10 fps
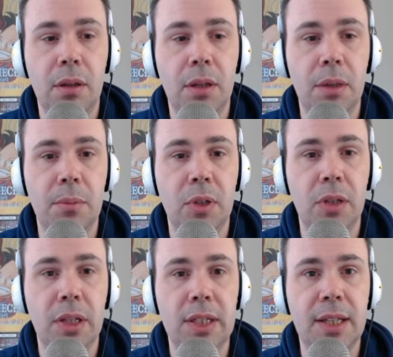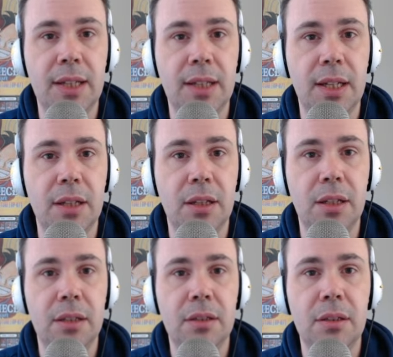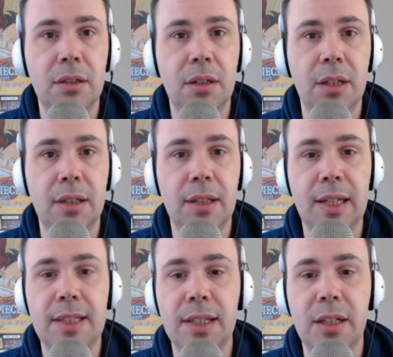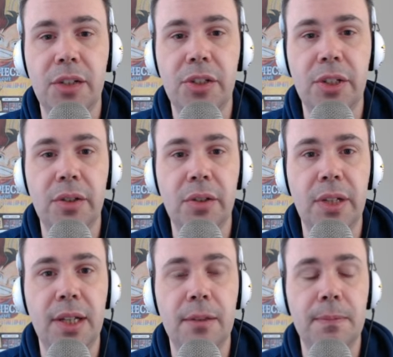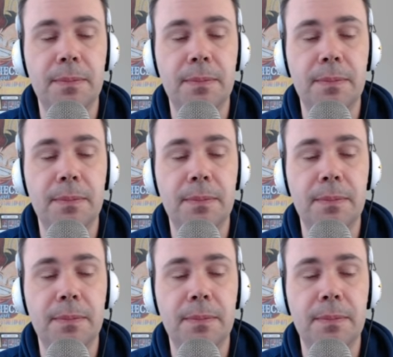I'm not going to take that. I guess they're going to shear you down.